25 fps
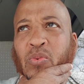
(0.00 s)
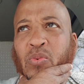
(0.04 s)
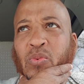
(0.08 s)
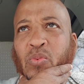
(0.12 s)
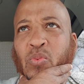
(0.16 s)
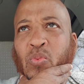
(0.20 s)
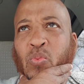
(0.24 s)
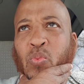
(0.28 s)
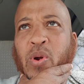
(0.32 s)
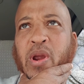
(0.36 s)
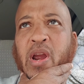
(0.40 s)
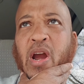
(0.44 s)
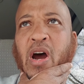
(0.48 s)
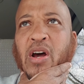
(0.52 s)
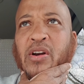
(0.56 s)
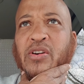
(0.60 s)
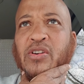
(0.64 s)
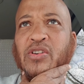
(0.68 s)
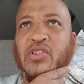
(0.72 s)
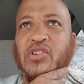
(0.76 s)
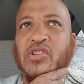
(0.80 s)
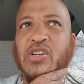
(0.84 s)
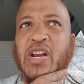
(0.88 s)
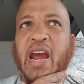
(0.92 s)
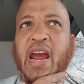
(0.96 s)
We
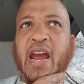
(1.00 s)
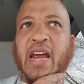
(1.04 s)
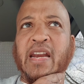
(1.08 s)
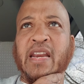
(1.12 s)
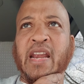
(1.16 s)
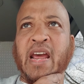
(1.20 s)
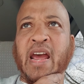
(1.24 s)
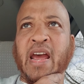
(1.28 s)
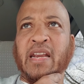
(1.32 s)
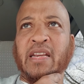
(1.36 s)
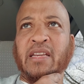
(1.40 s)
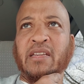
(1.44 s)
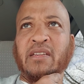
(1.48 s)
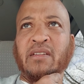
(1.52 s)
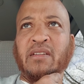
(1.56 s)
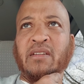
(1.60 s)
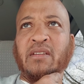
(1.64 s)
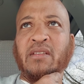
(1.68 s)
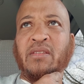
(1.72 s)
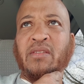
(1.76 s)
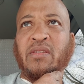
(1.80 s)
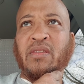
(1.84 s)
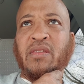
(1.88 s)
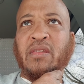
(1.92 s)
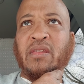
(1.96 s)
understand that
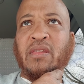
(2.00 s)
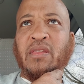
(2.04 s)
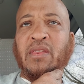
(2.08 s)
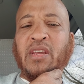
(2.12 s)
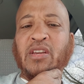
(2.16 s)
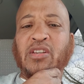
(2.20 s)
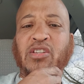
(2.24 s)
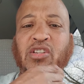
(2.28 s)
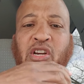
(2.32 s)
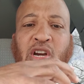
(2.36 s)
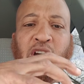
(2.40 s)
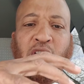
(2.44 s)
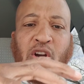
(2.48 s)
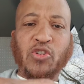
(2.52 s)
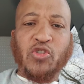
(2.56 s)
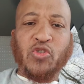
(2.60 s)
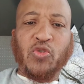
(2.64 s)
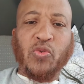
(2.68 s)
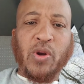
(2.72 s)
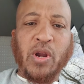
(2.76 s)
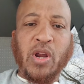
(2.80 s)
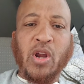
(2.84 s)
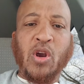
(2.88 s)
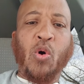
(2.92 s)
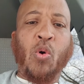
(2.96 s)
this
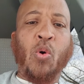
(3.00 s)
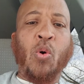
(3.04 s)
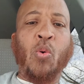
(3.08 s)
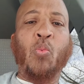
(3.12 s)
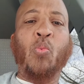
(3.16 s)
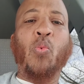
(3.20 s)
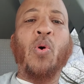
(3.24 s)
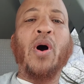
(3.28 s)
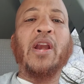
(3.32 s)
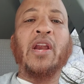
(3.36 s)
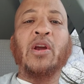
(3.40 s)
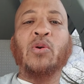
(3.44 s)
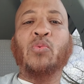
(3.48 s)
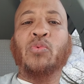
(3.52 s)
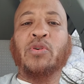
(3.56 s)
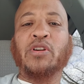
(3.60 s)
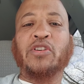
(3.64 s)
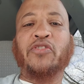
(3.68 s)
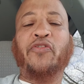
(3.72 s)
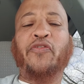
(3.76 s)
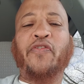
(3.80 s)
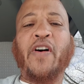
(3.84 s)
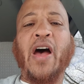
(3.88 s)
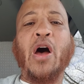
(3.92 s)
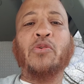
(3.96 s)
country, or what it was
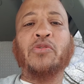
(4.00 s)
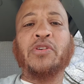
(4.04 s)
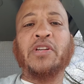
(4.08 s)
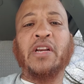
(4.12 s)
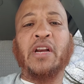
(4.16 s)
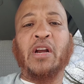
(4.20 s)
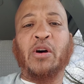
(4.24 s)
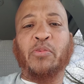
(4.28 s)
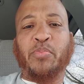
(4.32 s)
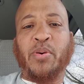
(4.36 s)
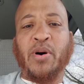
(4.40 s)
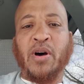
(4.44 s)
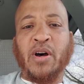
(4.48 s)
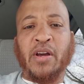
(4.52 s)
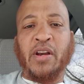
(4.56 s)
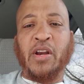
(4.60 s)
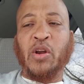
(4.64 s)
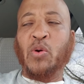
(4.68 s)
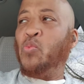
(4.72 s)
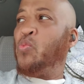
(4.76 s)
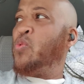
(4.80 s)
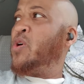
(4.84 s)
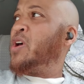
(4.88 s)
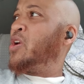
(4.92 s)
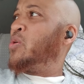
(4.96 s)
founded upon,
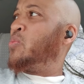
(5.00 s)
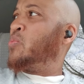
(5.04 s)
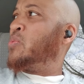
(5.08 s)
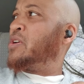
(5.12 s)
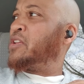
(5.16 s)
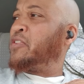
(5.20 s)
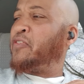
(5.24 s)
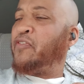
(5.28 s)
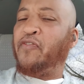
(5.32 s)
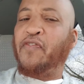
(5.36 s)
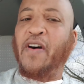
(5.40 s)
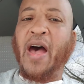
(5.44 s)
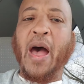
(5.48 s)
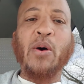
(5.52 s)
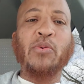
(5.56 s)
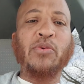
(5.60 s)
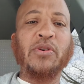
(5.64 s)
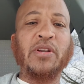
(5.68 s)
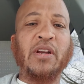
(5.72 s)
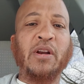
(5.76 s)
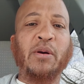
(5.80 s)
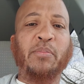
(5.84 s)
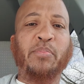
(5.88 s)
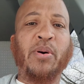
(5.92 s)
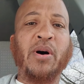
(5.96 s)
and what it was
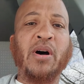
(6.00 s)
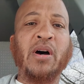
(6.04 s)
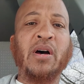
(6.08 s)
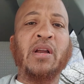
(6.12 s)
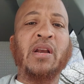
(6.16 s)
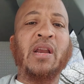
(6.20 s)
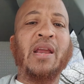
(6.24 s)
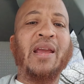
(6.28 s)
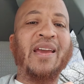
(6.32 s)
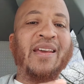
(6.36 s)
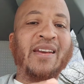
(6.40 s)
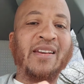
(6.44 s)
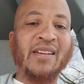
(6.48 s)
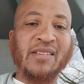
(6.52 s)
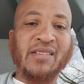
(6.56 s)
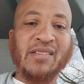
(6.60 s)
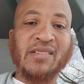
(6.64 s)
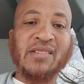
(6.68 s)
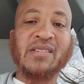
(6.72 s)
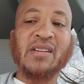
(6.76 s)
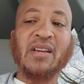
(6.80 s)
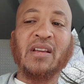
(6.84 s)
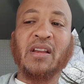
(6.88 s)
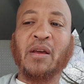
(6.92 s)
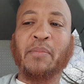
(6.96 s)
founded upon, it is
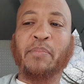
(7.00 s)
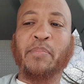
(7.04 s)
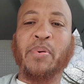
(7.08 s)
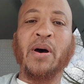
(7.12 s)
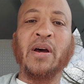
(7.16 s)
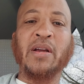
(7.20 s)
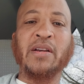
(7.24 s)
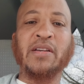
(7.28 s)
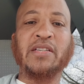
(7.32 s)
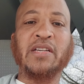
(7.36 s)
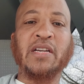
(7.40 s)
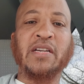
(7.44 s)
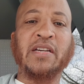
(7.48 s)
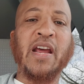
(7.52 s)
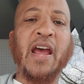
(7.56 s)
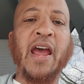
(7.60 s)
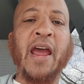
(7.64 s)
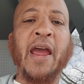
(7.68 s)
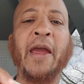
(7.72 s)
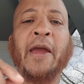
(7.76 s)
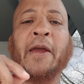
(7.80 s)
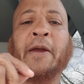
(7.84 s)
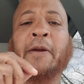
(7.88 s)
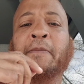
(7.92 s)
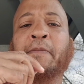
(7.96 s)
still upon
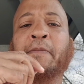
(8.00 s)
today.